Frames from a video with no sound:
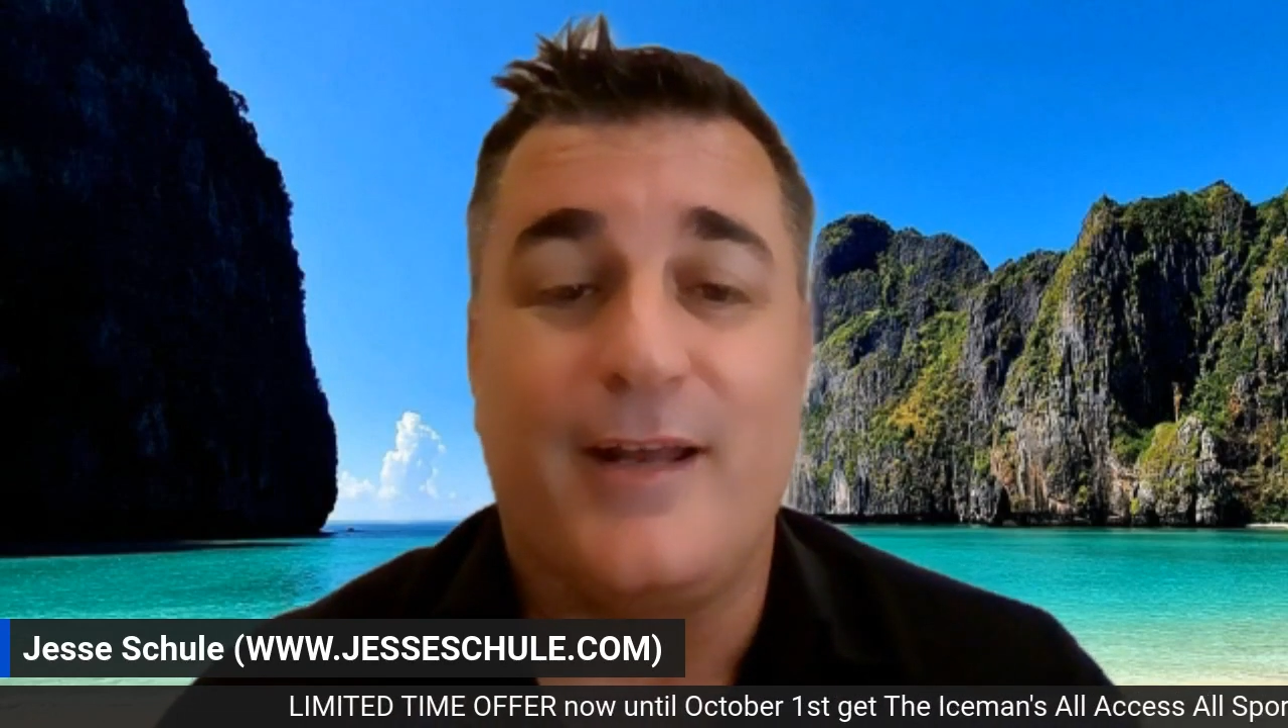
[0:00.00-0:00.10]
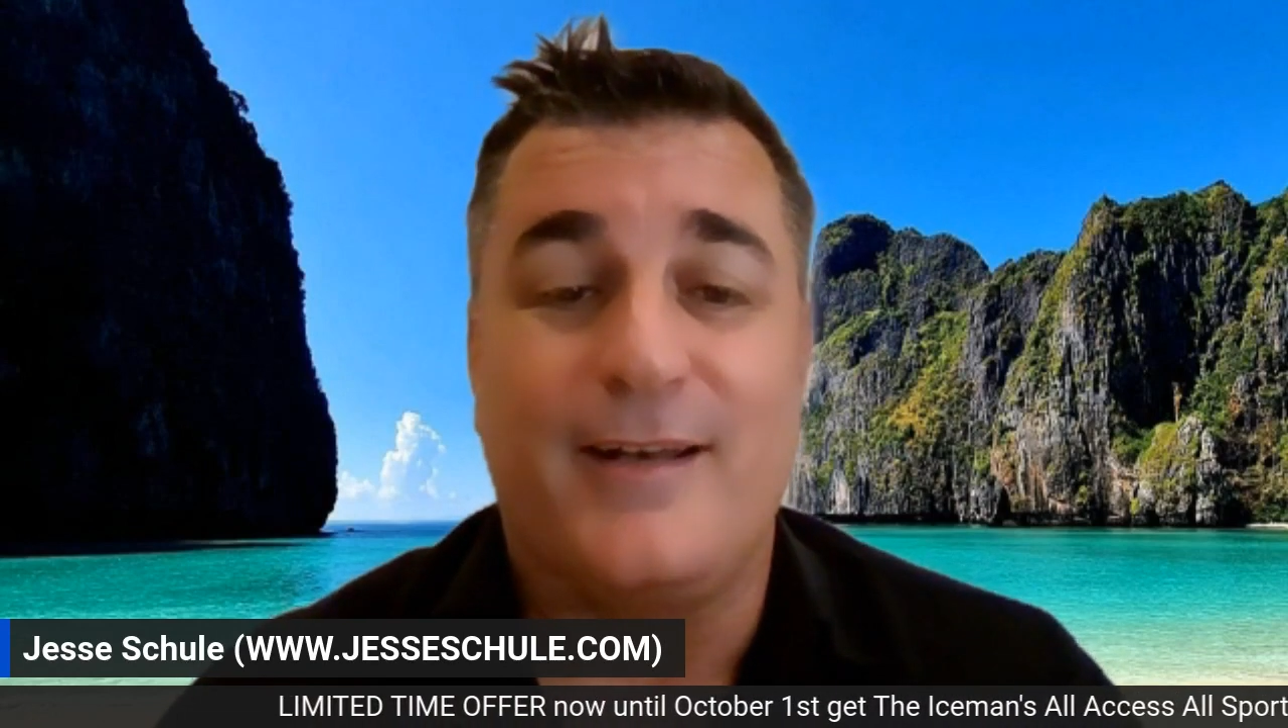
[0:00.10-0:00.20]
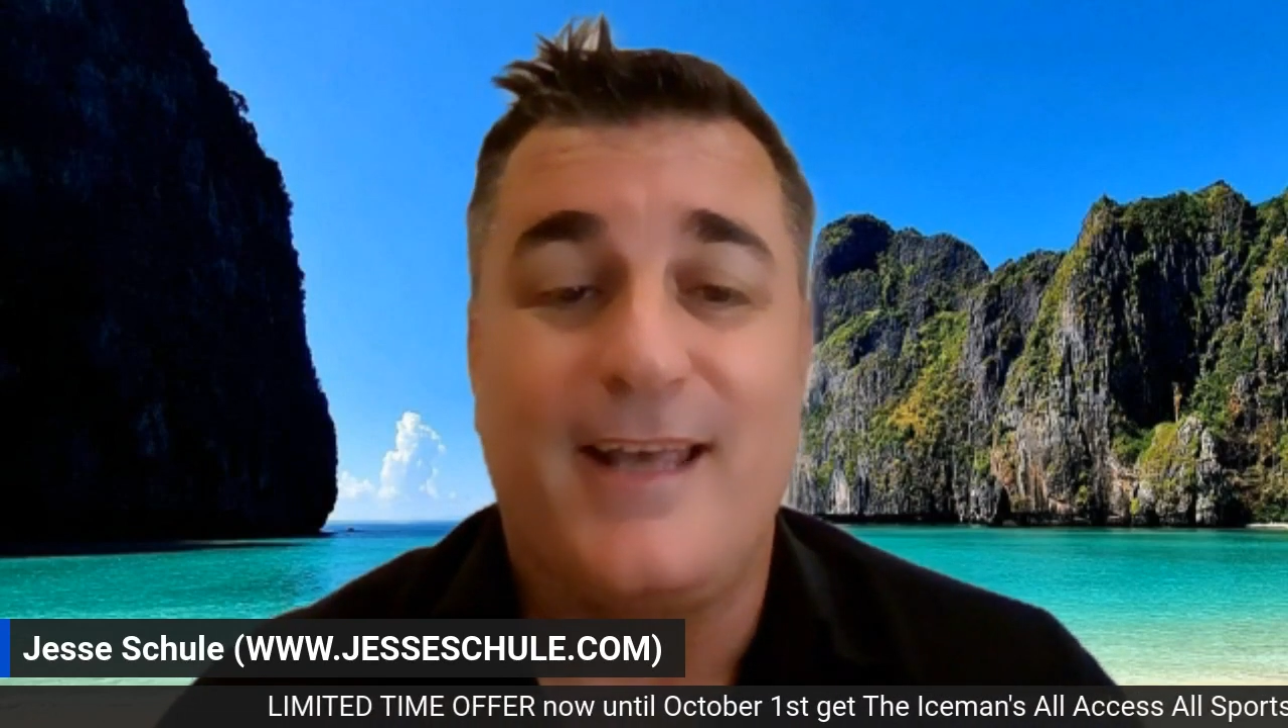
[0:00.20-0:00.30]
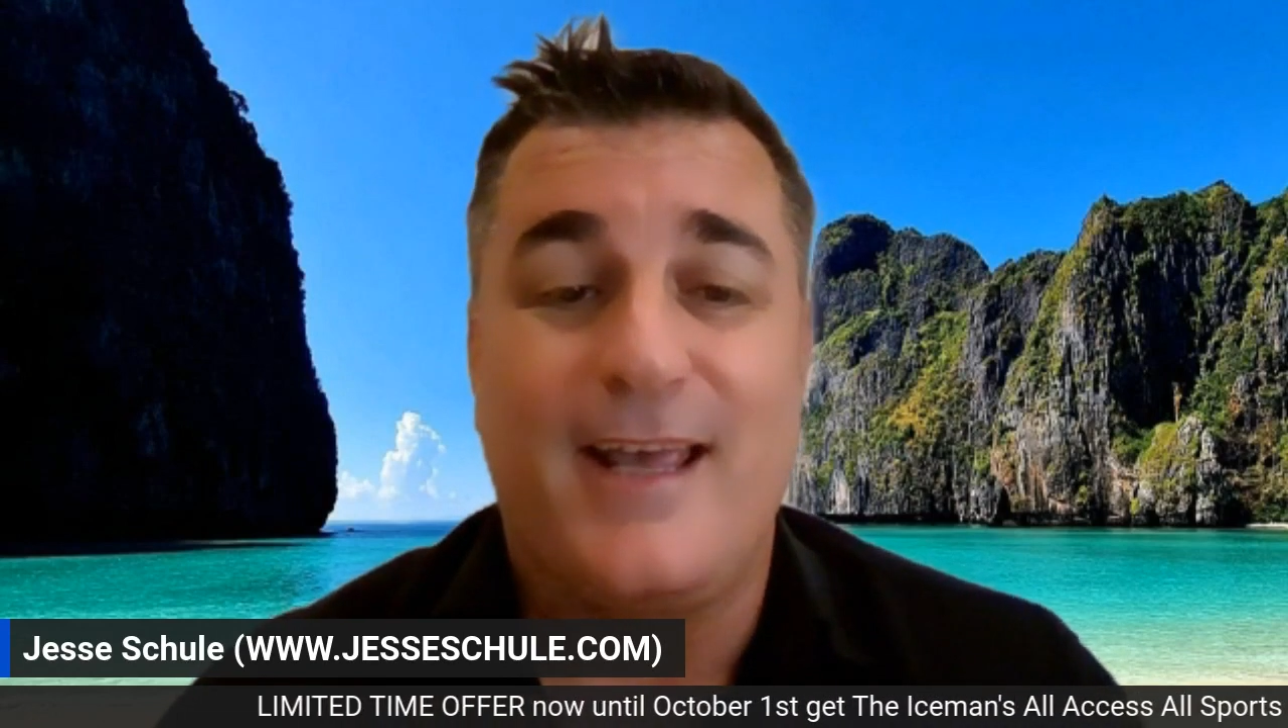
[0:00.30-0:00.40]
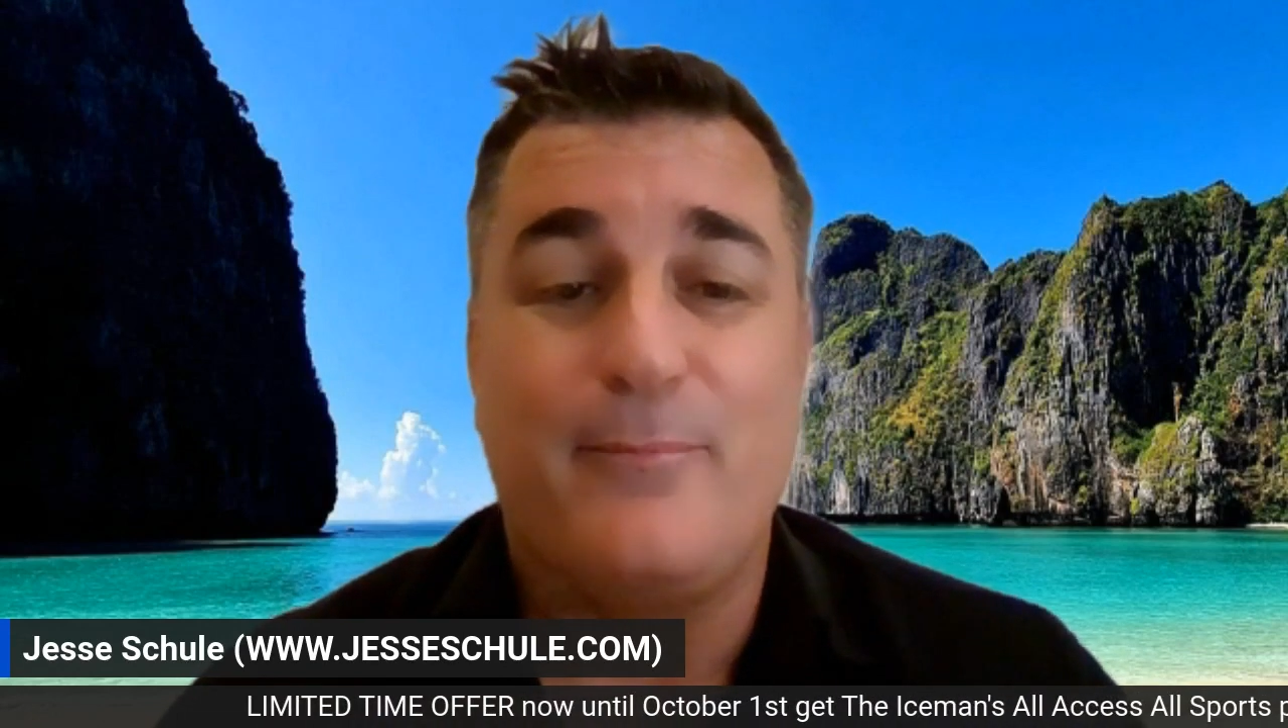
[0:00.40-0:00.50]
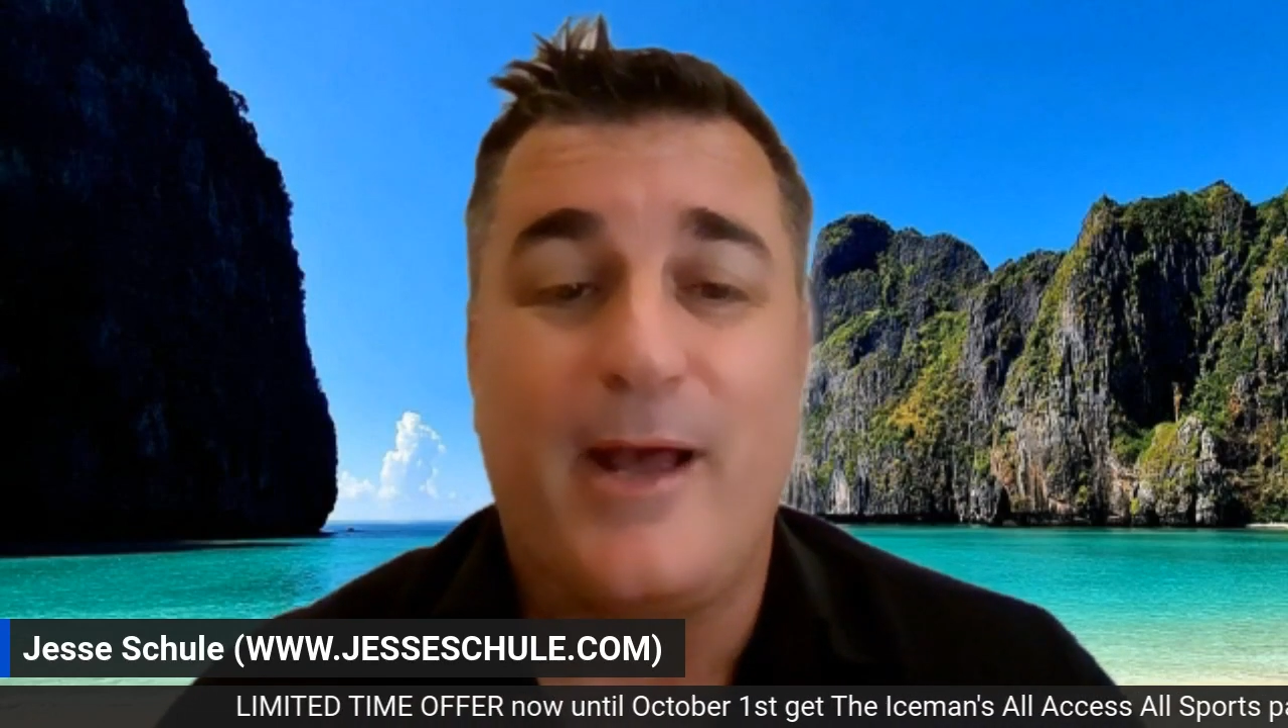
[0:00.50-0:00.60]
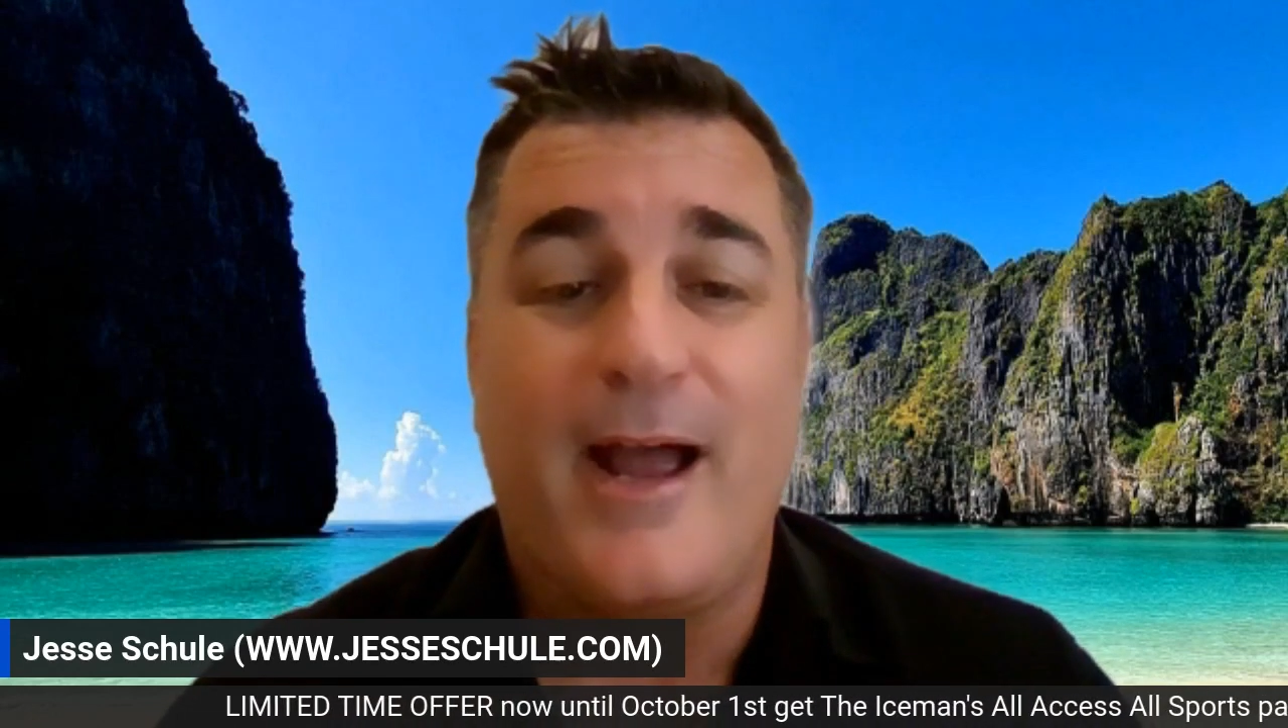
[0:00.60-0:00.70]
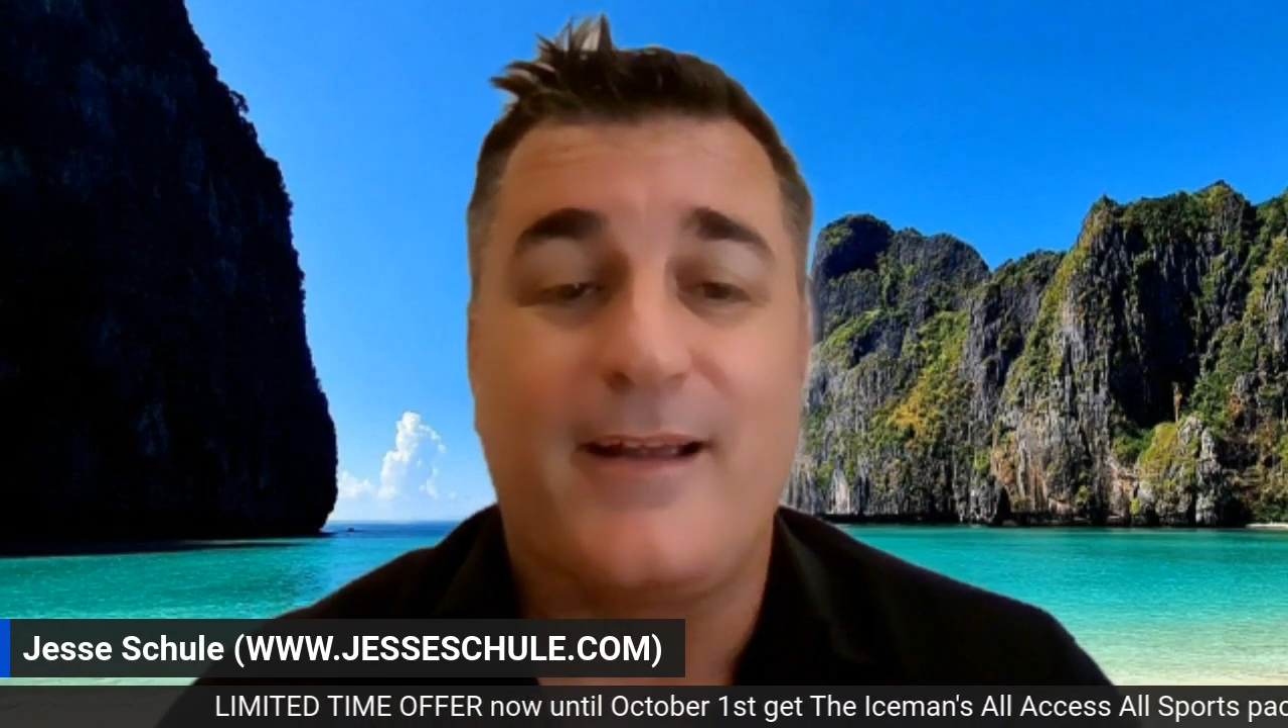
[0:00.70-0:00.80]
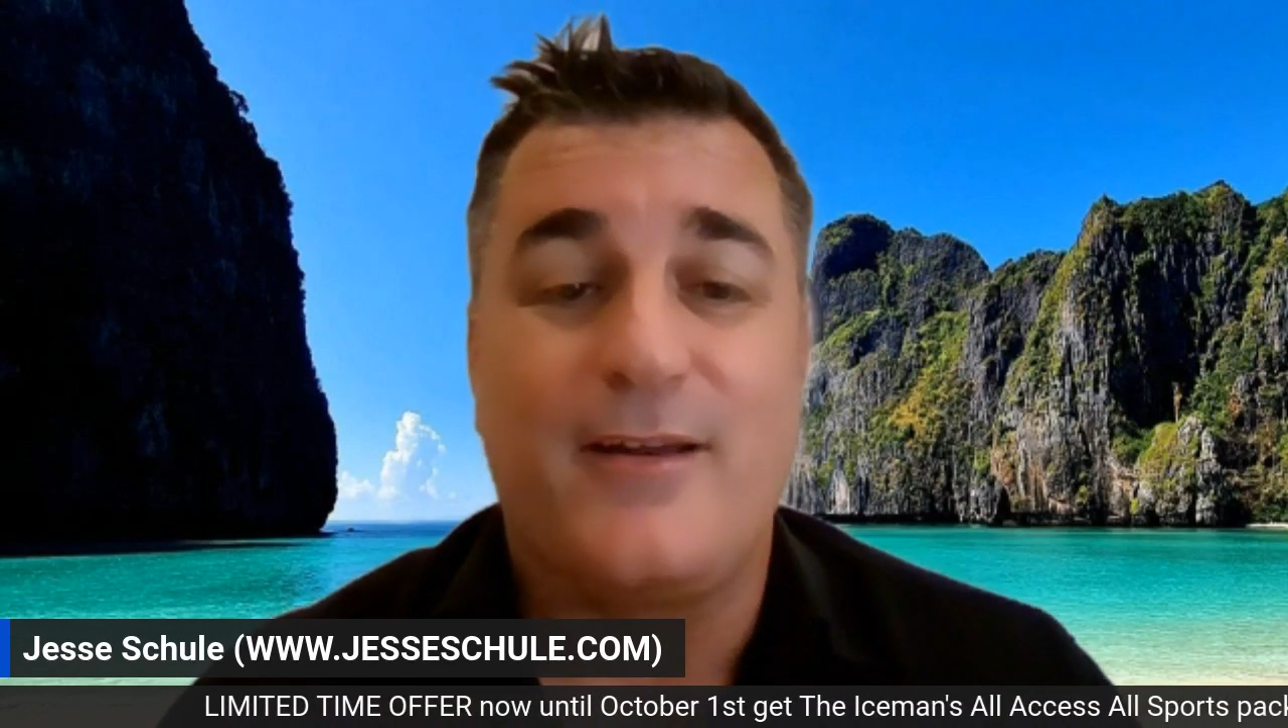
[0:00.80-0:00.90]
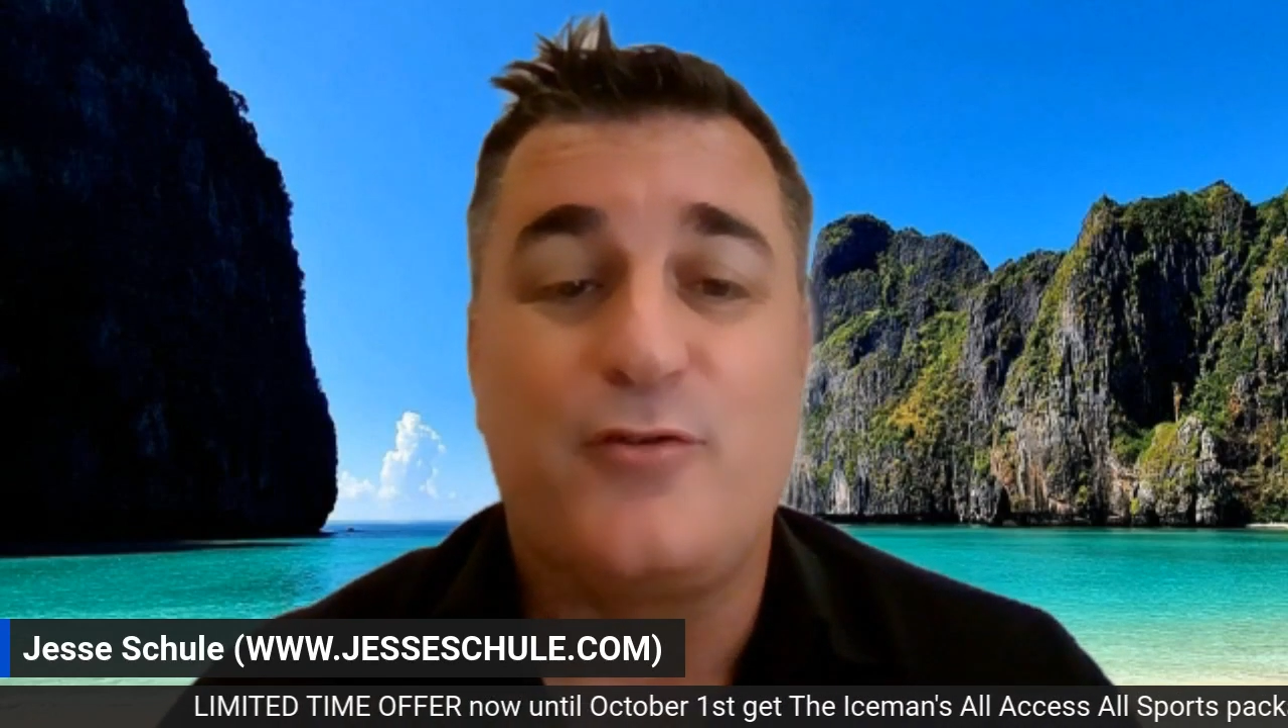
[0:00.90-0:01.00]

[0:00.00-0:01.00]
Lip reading: and came back